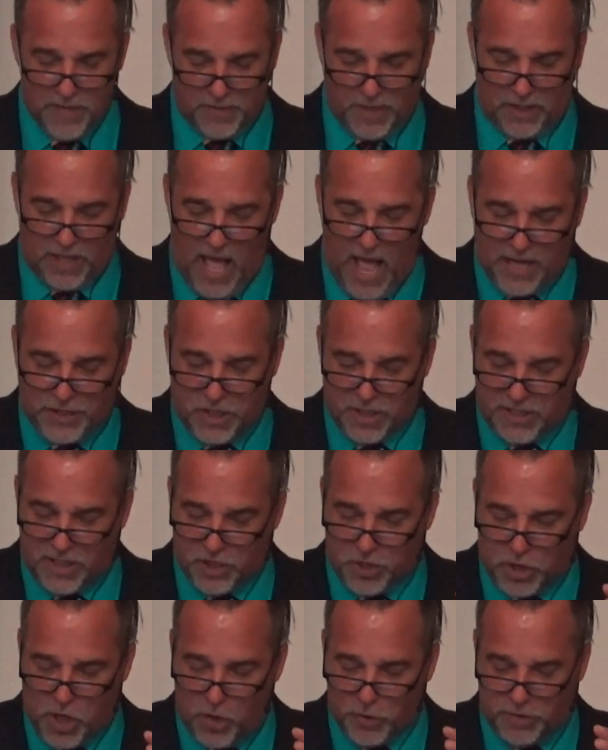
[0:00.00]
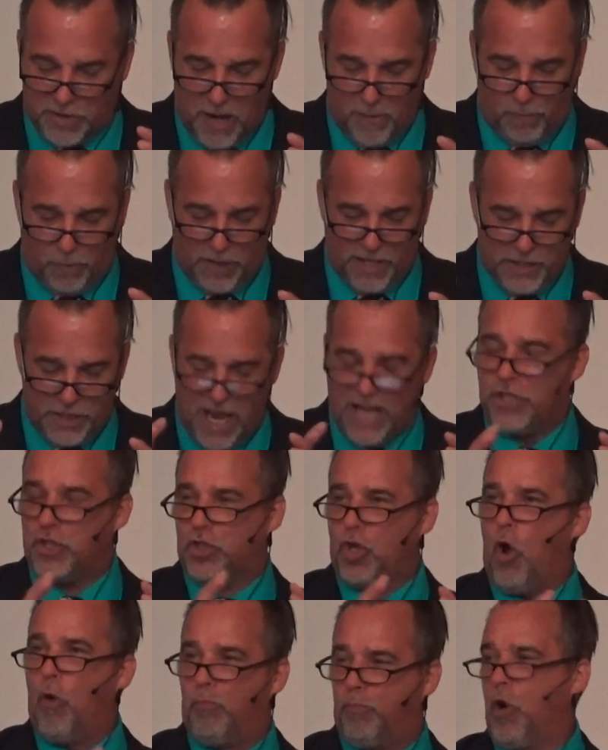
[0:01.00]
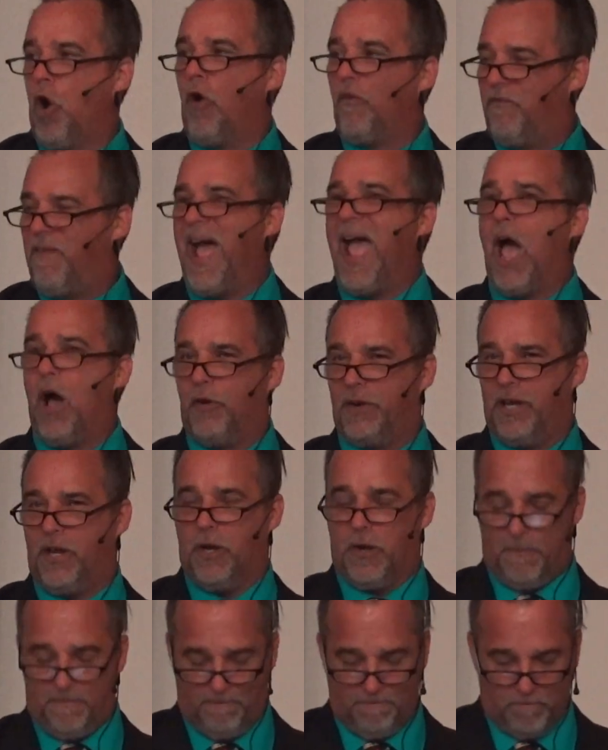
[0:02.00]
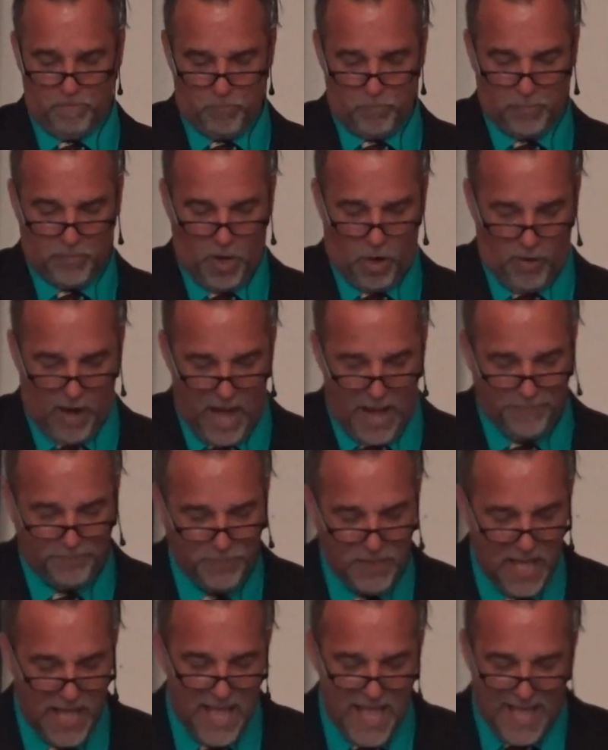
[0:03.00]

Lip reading: The logic is so simple and yet so profound here. All right?